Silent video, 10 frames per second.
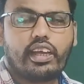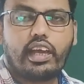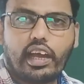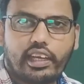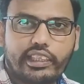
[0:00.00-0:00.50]

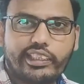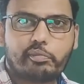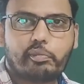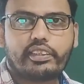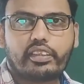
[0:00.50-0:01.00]

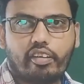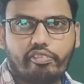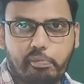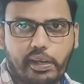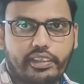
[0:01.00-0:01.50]
arrangement
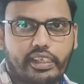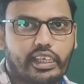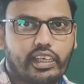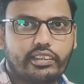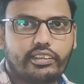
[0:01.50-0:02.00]
of
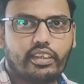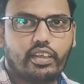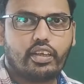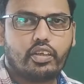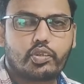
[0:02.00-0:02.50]
particles,
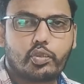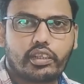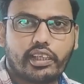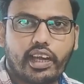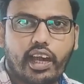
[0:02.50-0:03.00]
so
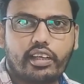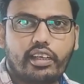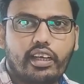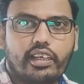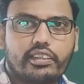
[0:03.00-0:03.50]
there are
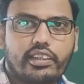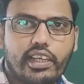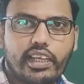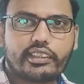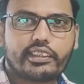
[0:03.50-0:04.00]

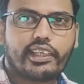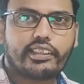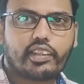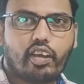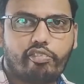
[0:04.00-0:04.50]
three
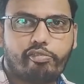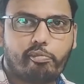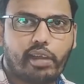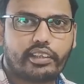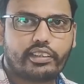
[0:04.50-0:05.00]
states of
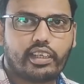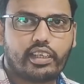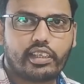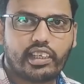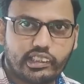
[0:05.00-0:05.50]

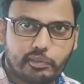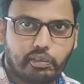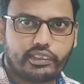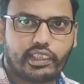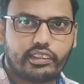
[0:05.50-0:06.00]
matter is
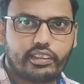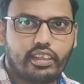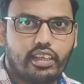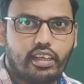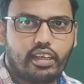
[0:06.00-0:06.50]
present.
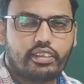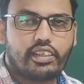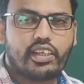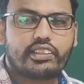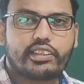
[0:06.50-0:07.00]

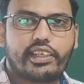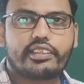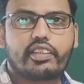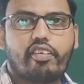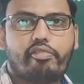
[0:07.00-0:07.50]
Three
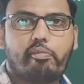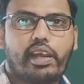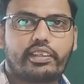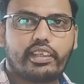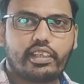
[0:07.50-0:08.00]
states of
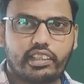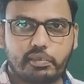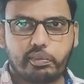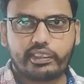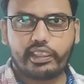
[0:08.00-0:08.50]
matter is
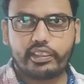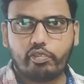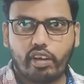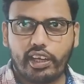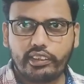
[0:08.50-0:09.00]
present:
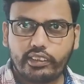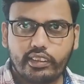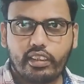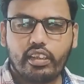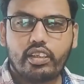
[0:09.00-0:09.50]
wise,
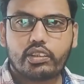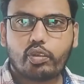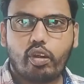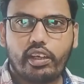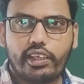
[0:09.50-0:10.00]

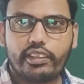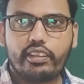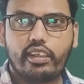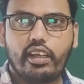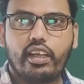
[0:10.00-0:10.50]
solid,
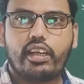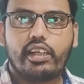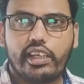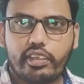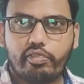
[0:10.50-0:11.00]

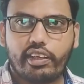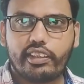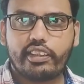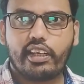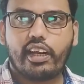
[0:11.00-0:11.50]
liquid
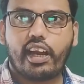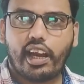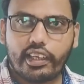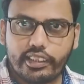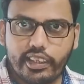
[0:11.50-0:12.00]

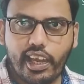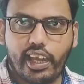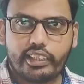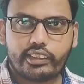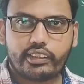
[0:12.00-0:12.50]
and
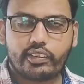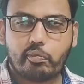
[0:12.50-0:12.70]
gas.